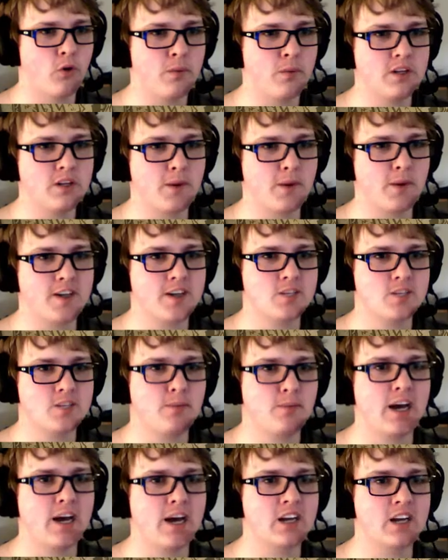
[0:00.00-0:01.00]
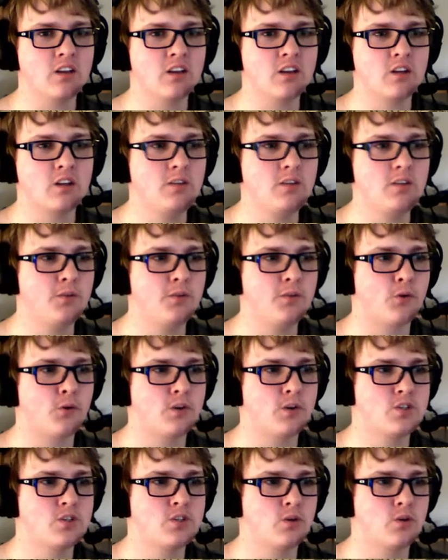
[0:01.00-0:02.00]
deposited back in the leafy
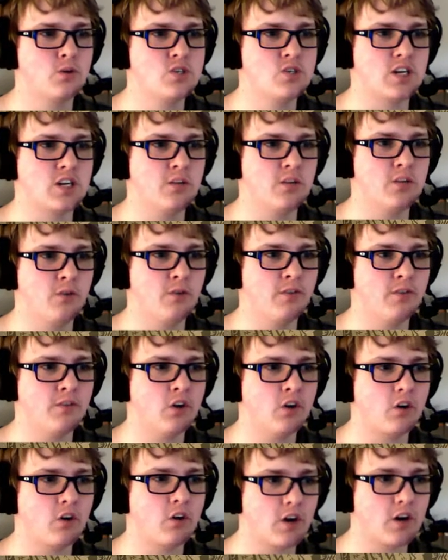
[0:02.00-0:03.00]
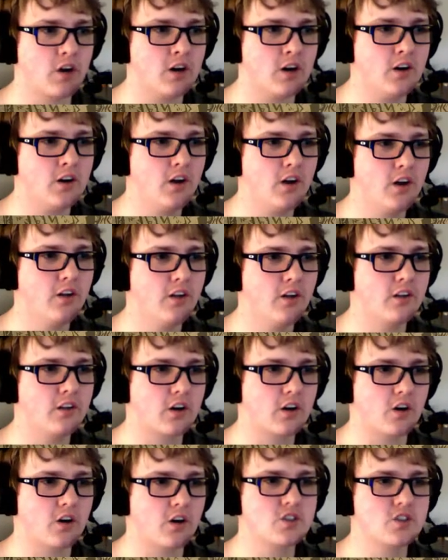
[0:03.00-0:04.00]
forest you were ejected from earlier. The
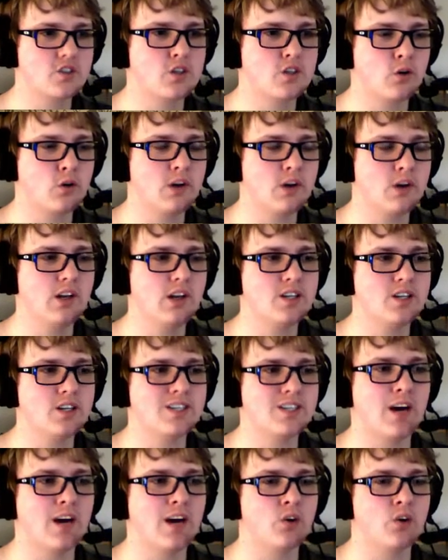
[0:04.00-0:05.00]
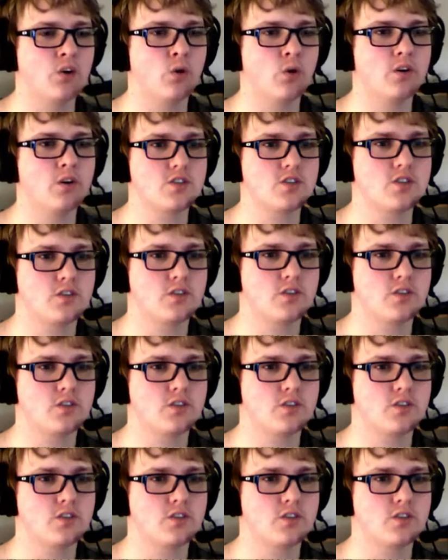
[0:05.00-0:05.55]
card's token is now yours.